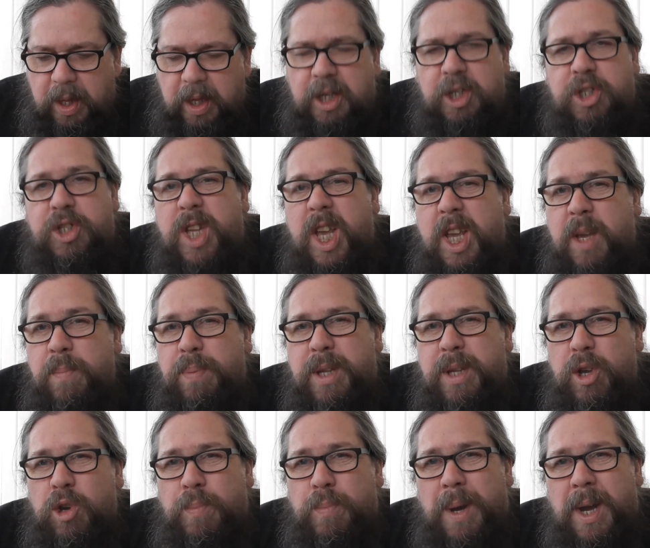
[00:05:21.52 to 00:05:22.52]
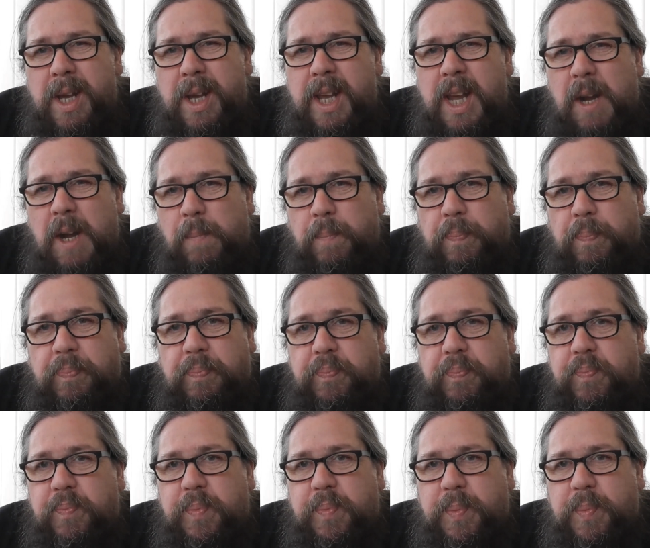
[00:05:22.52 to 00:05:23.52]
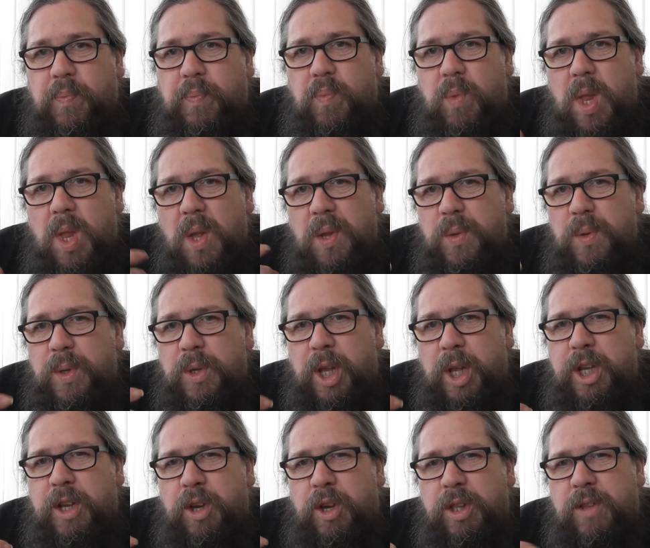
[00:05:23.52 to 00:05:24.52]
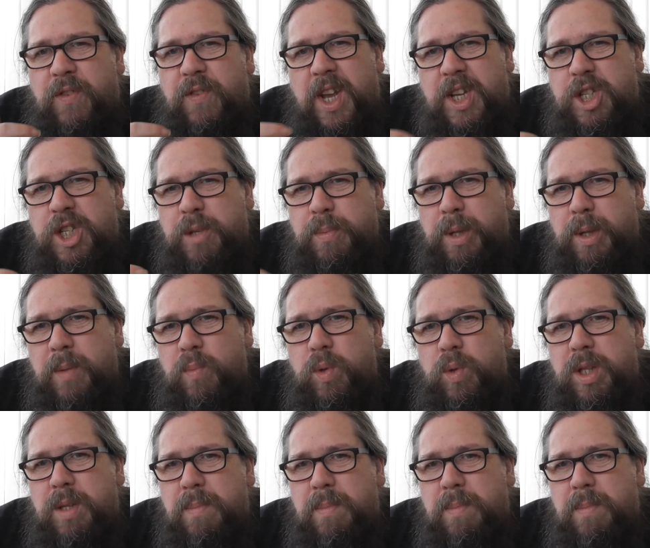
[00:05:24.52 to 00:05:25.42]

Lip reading: a steak and potato pie. Like you got the vegetable in with the